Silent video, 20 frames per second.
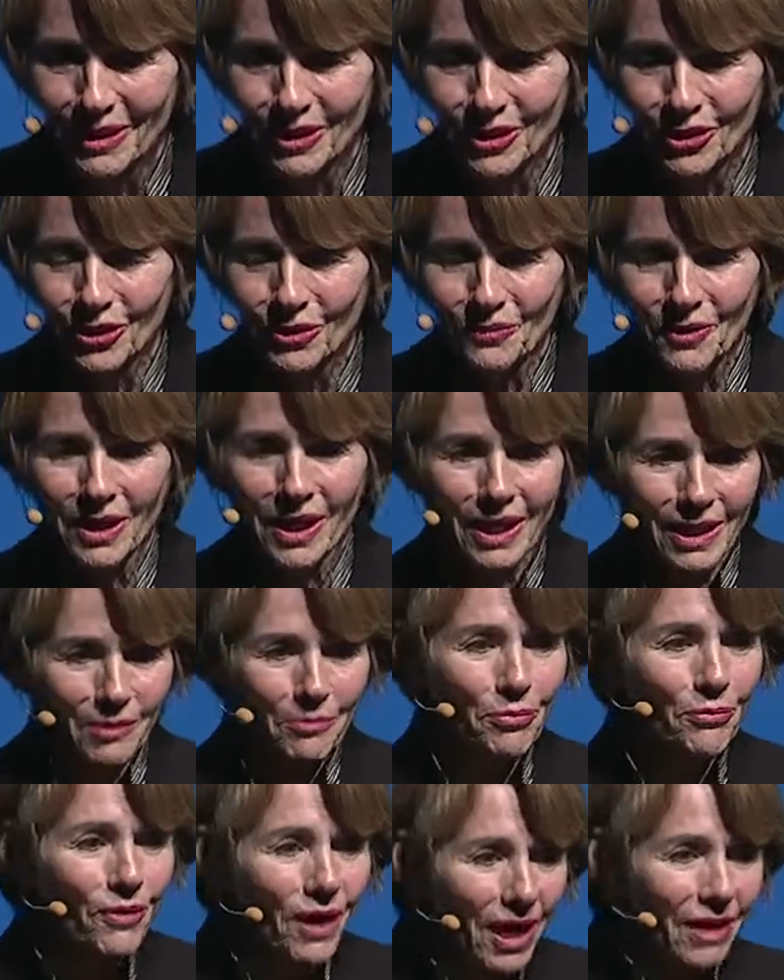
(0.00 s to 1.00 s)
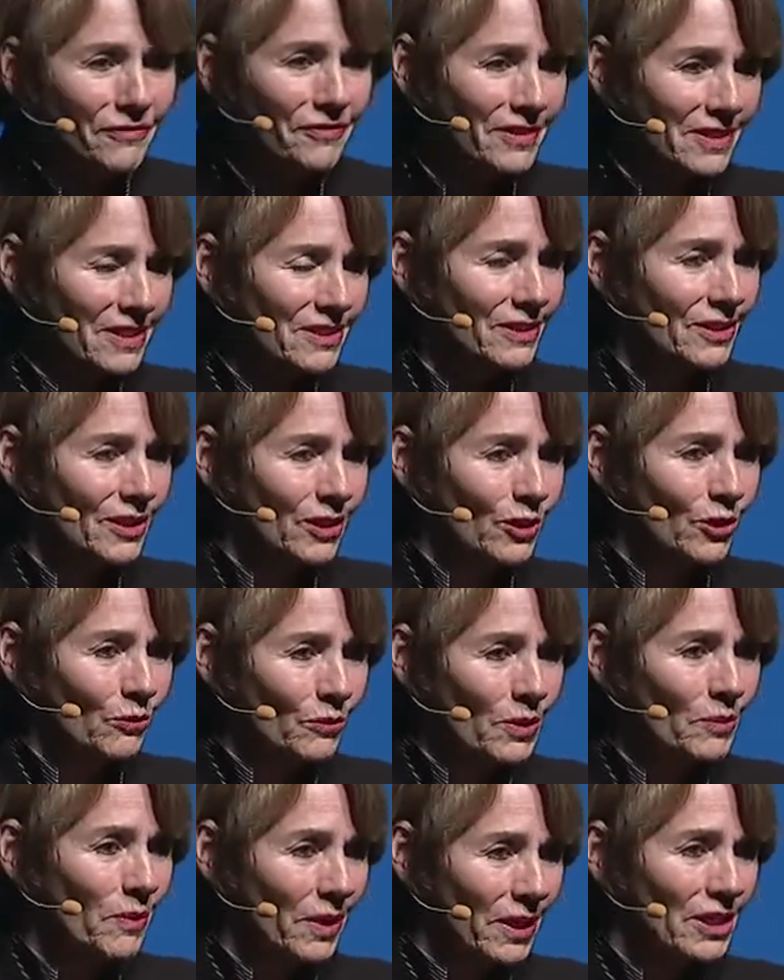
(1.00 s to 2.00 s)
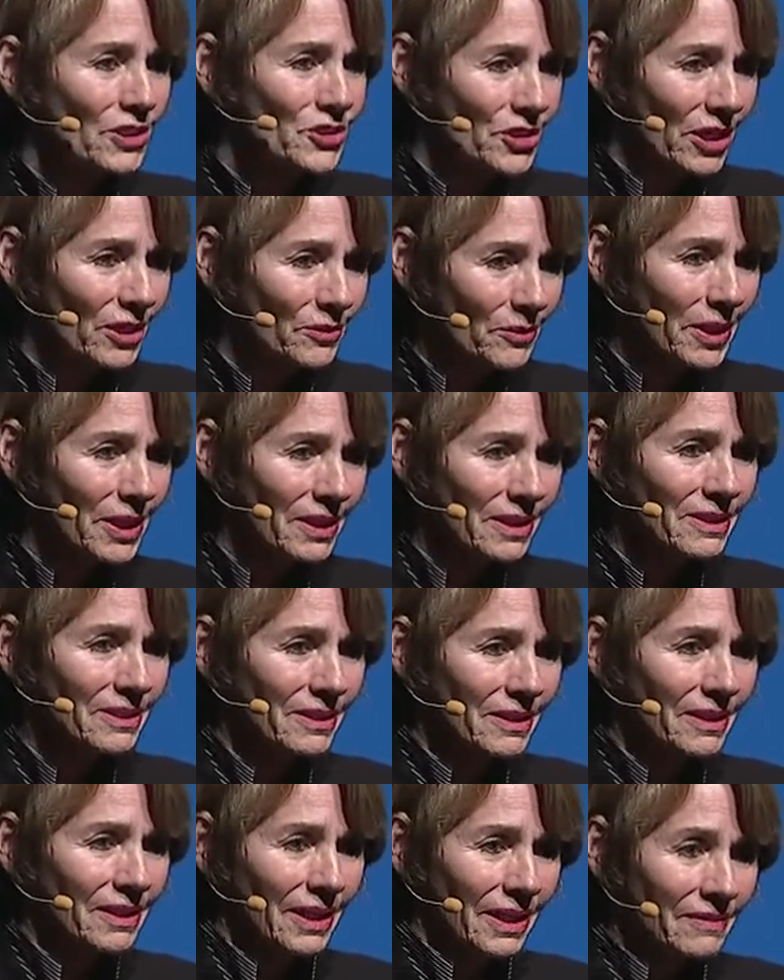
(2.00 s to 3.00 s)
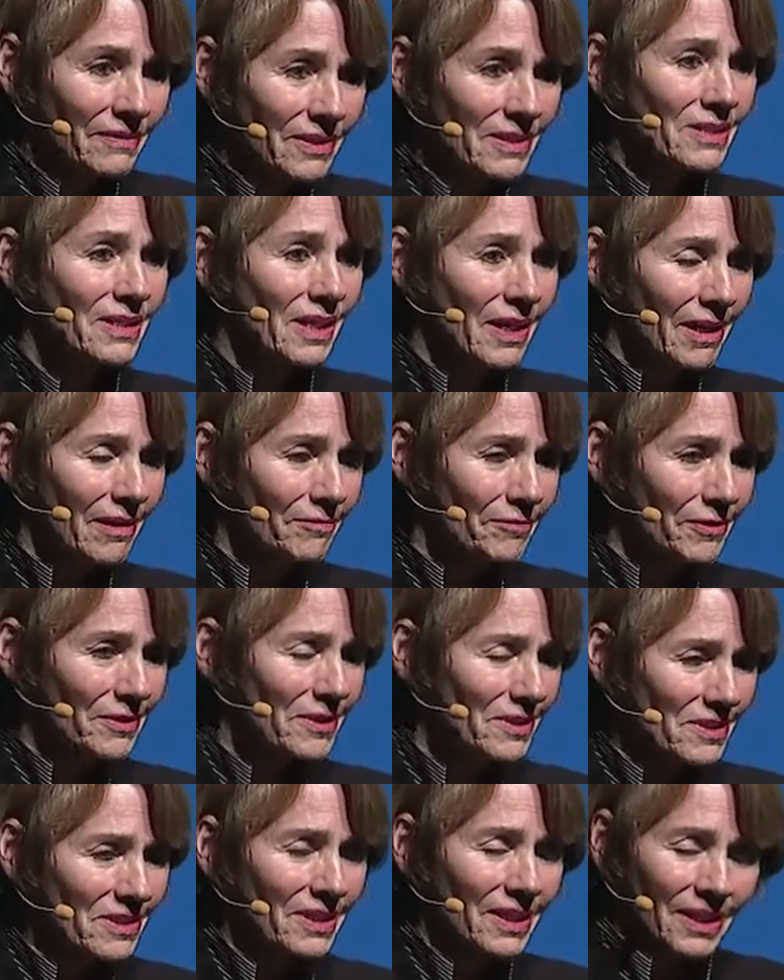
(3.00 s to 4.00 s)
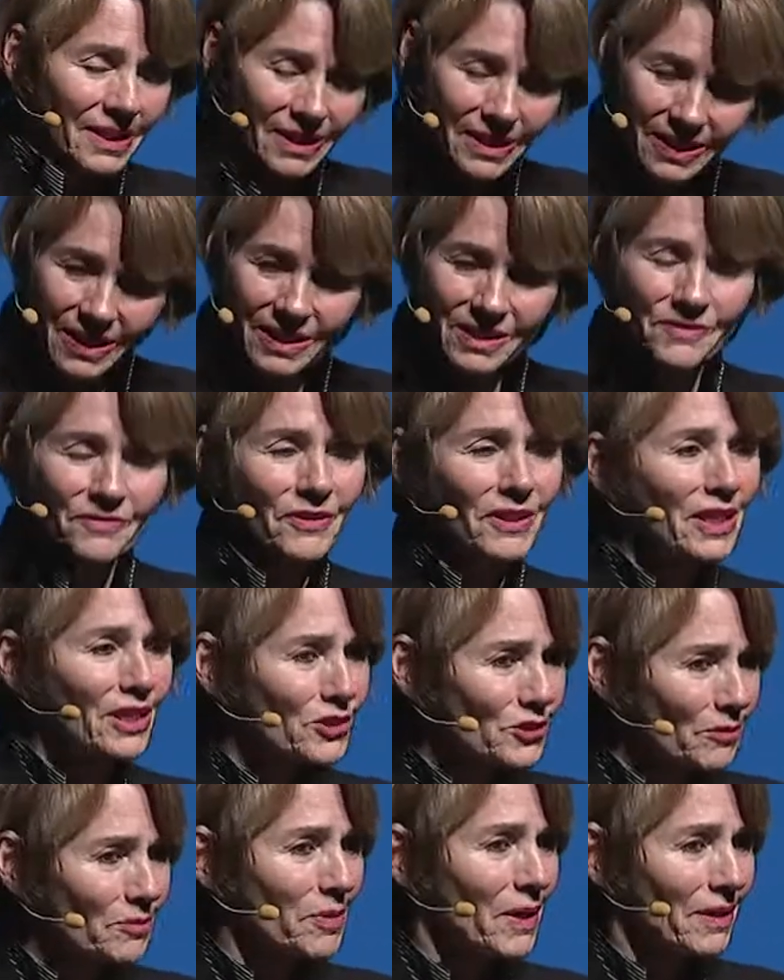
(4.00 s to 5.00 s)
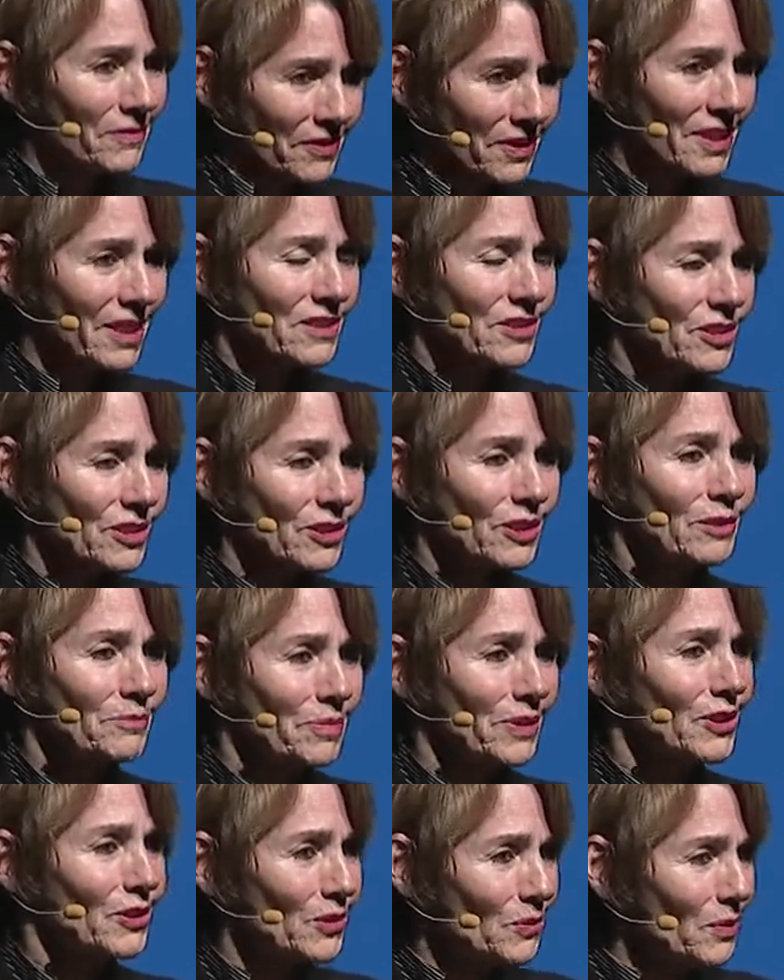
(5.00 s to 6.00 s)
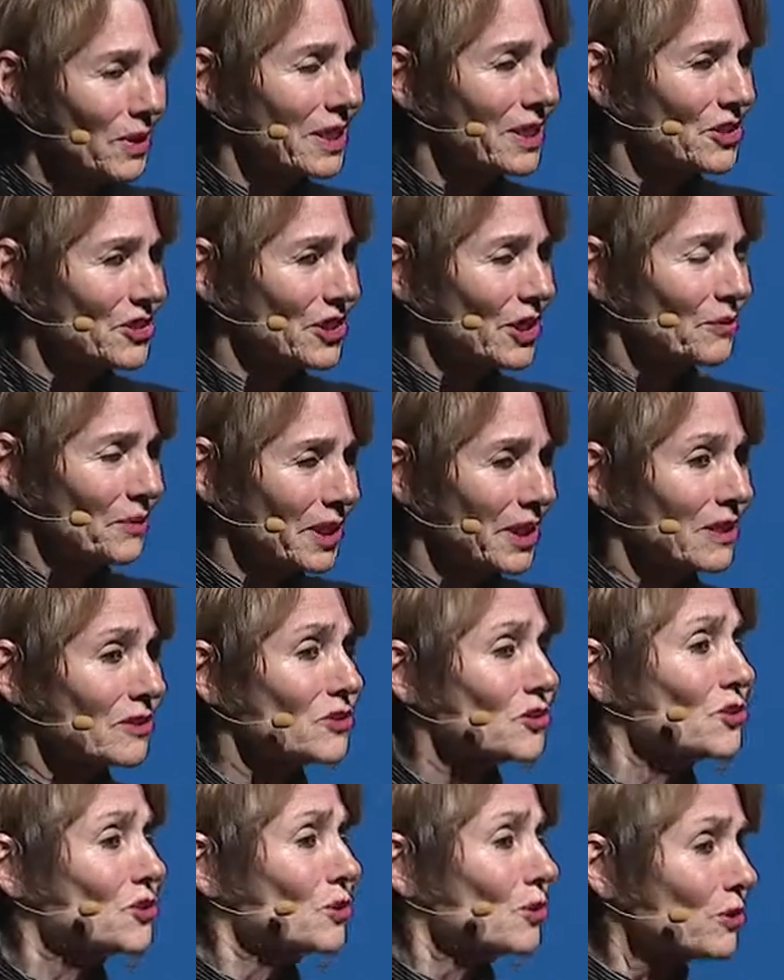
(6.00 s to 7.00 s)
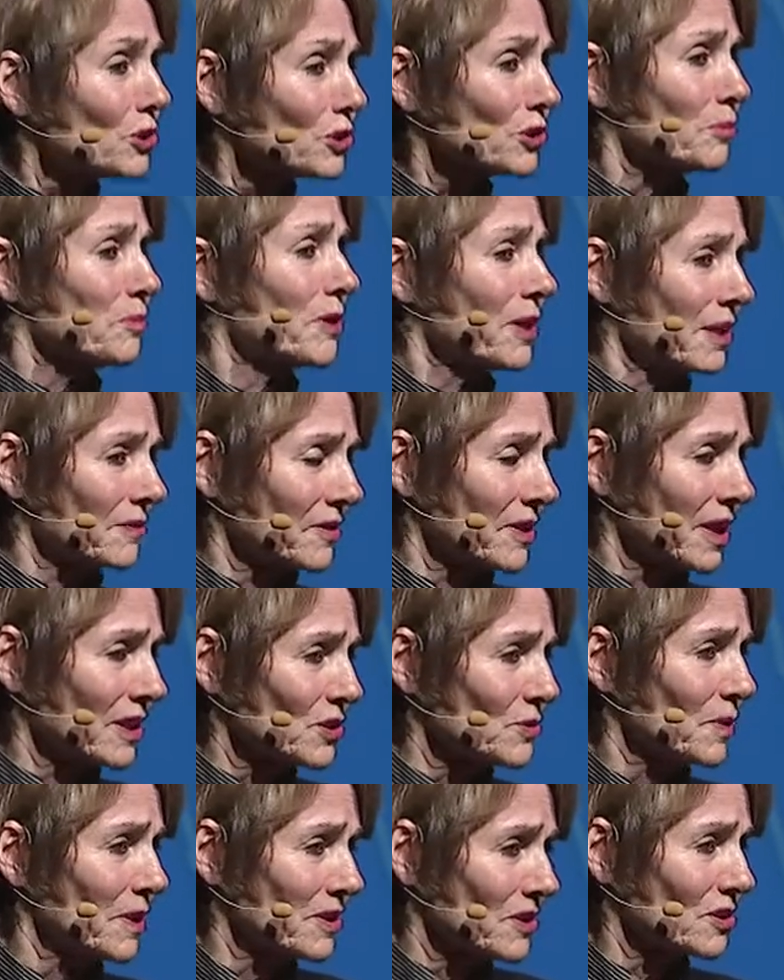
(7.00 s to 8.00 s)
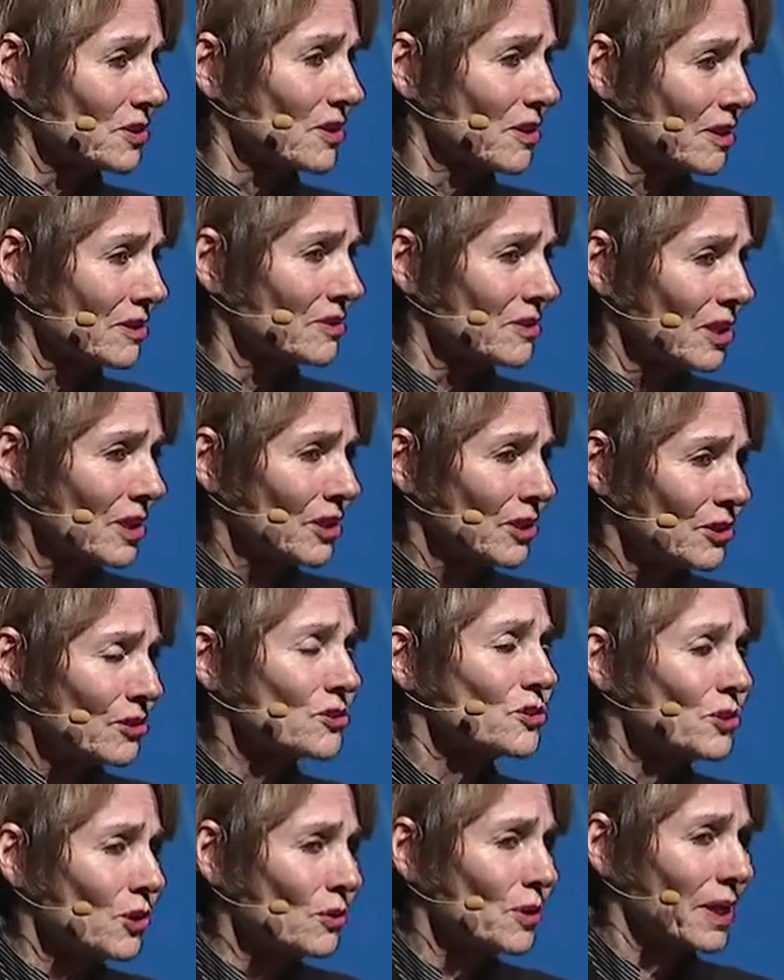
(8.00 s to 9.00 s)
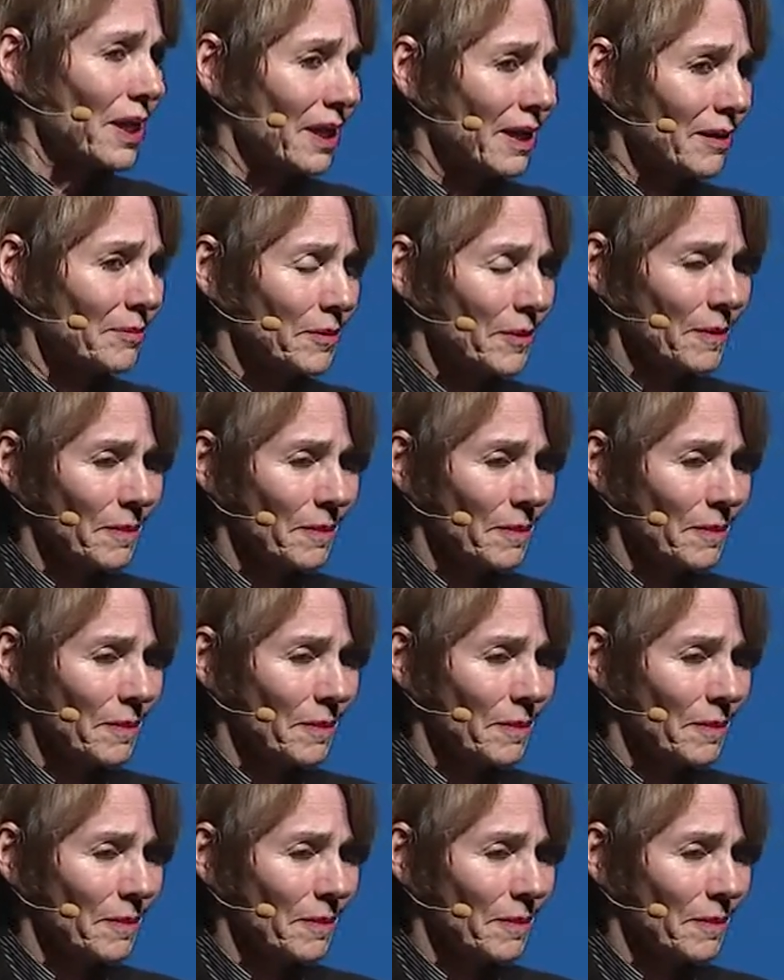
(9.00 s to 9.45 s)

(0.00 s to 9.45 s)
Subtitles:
You know, the kind of profit we want to generate at this conference, yes, financial profit, that's good, but you want to generate a social profit. That's why this is called SOCAP.